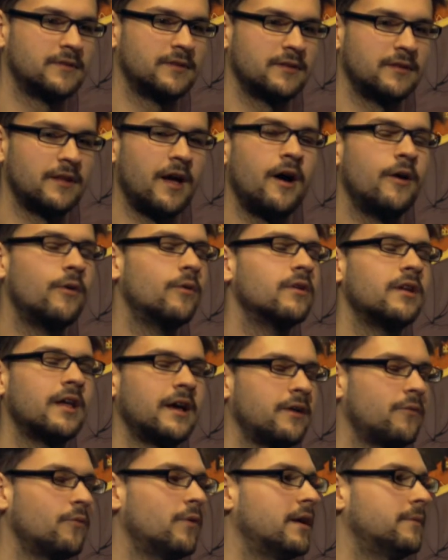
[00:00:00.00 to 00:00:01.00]
no,
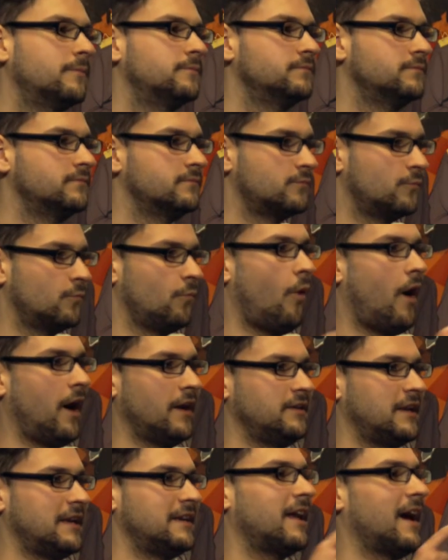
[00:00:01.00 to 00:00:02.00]
like we're
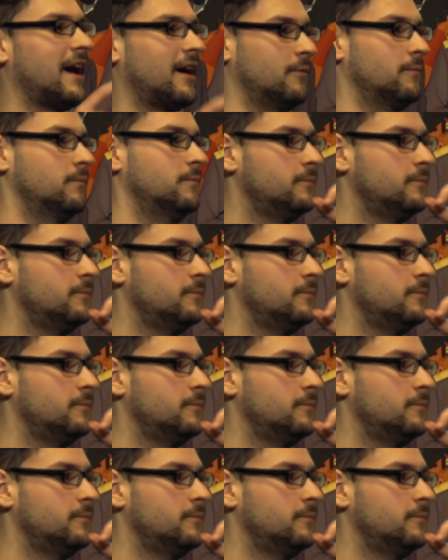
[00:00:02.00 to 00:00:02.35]
winding down.